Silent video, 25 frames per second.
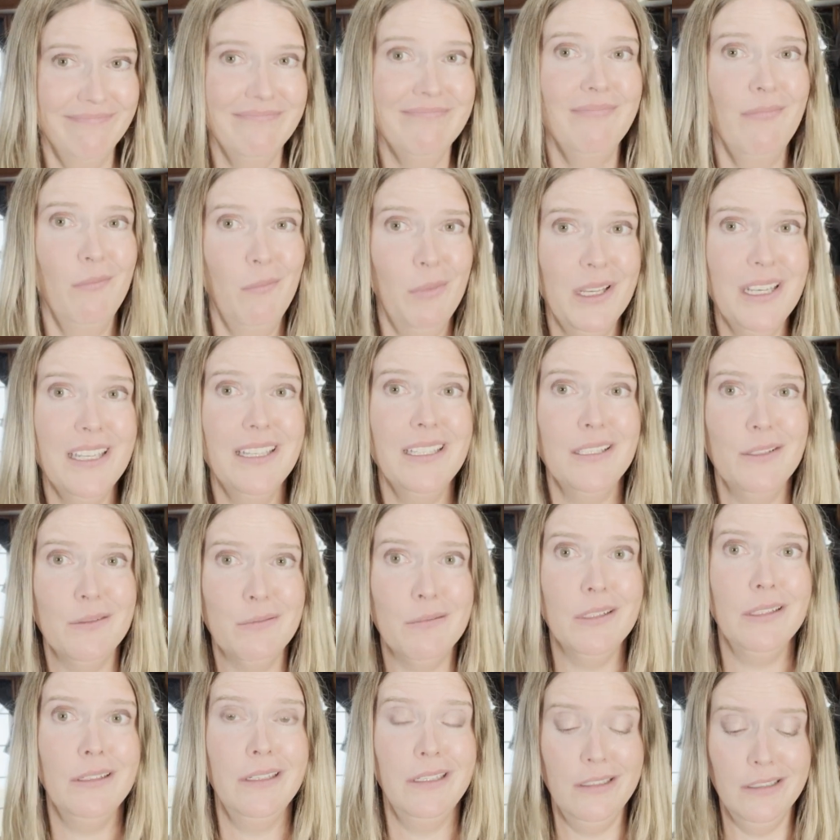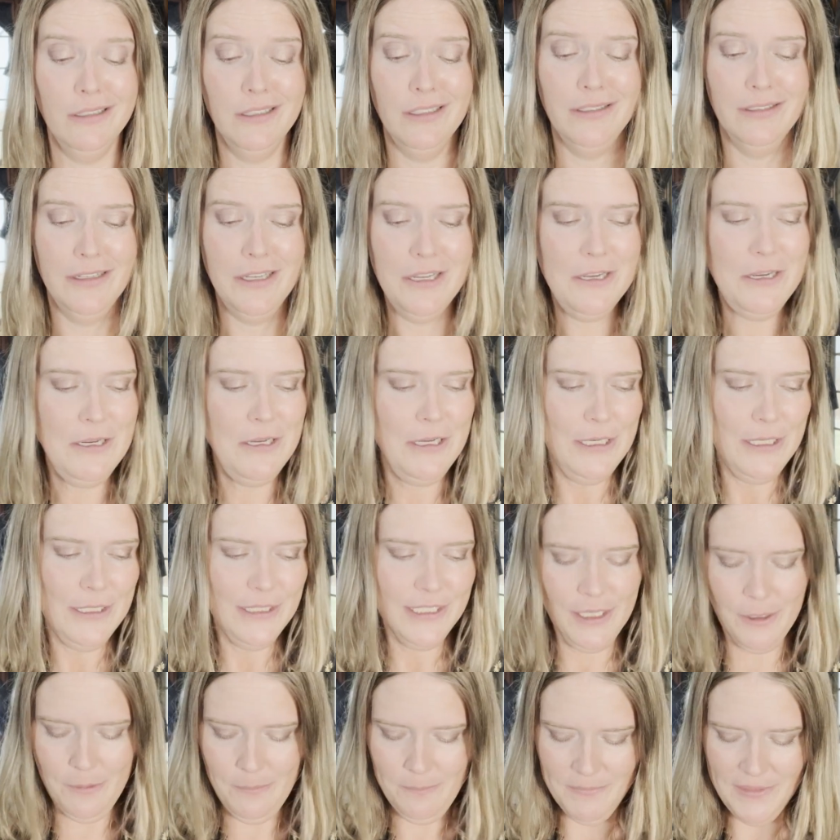but it's really good.
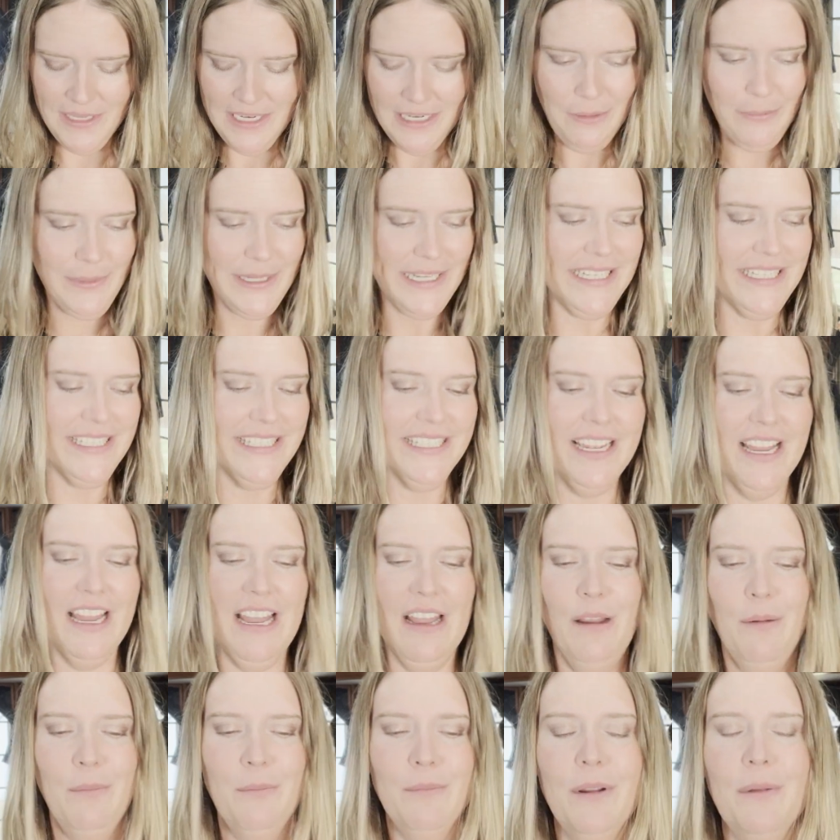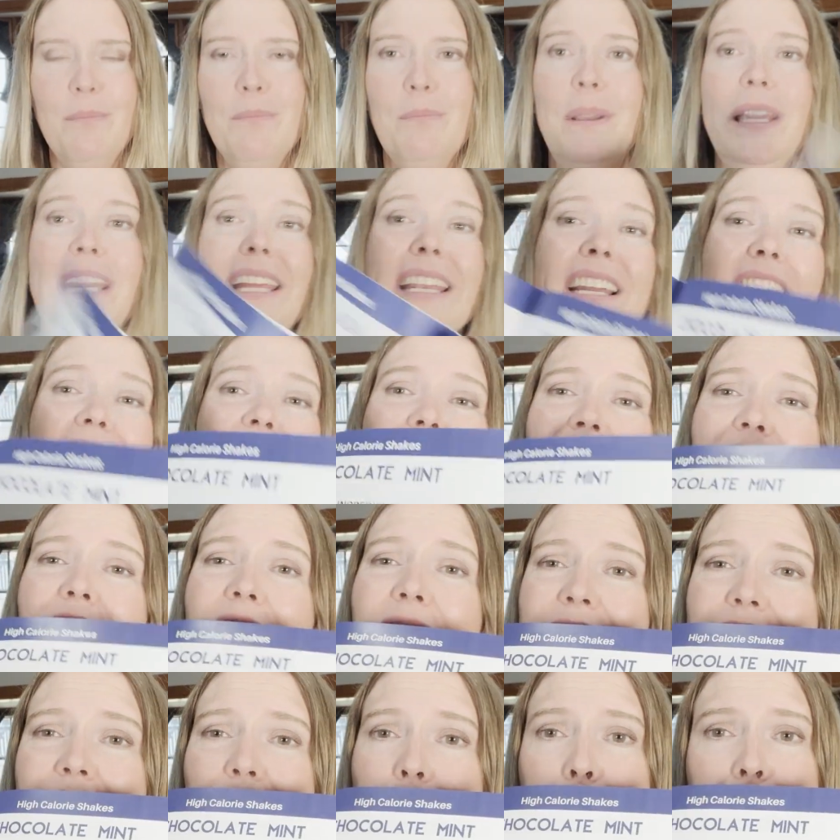So anyways, pina
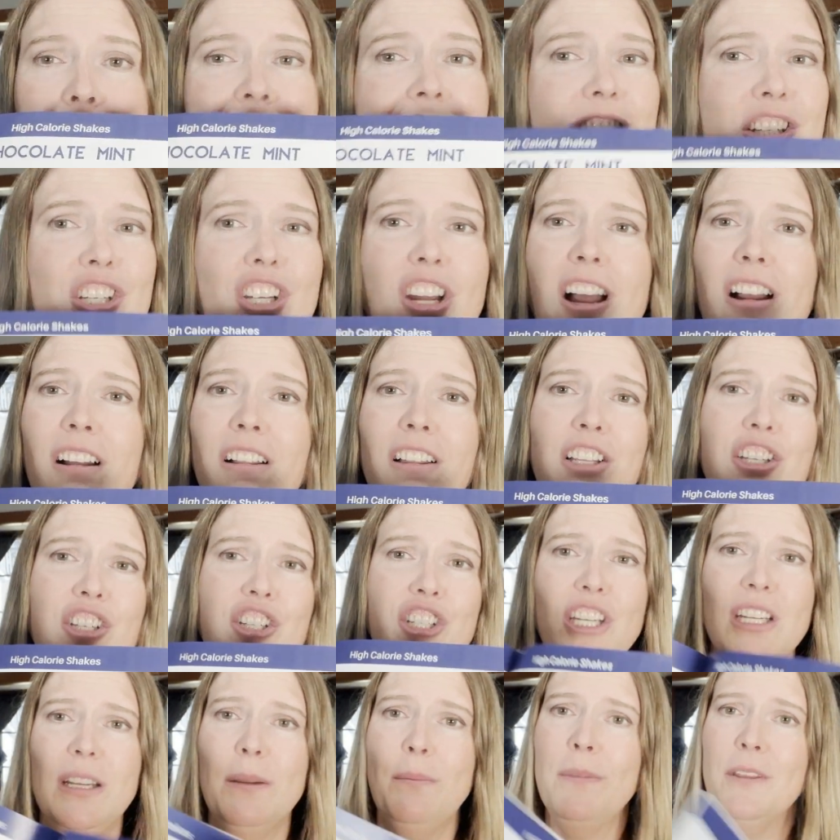colada, mint chocolate chip.